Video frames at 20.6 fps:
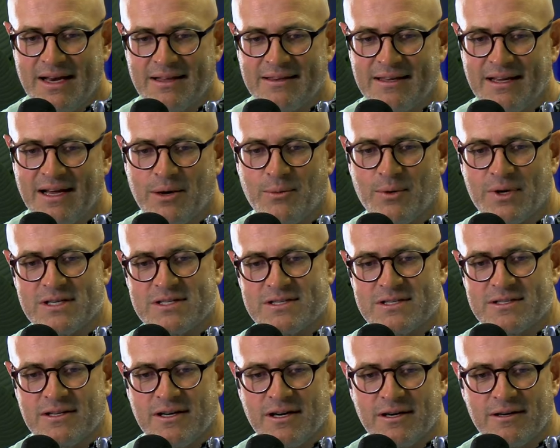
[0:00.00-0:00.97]
And I think I want to
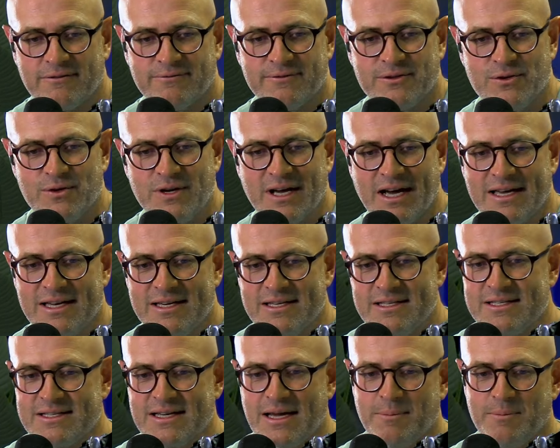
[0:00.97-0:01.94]
start off
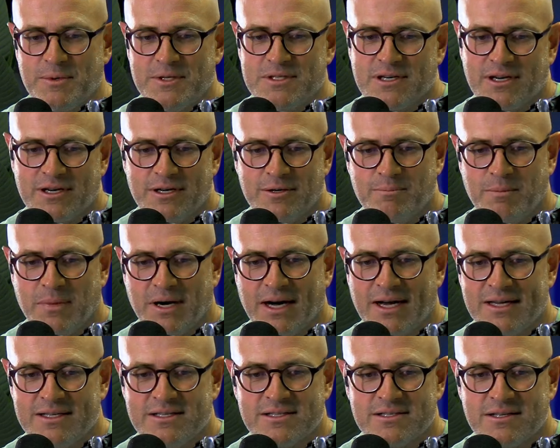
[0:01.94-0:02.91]
today's episode
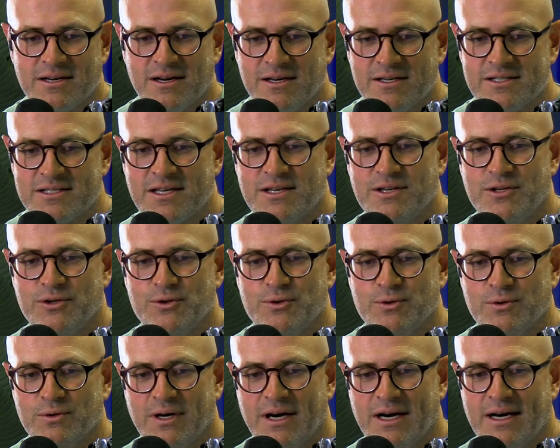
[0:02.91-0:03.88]
by just asking
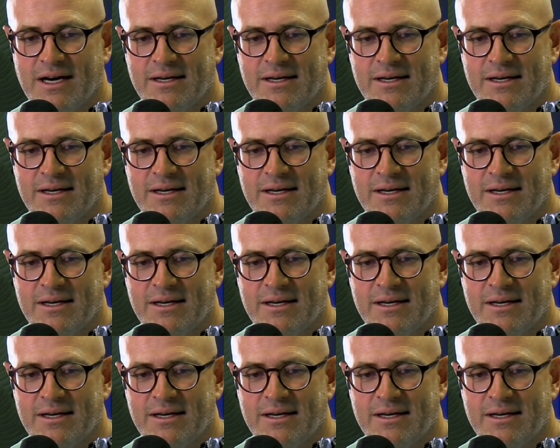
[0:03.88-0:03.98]
you,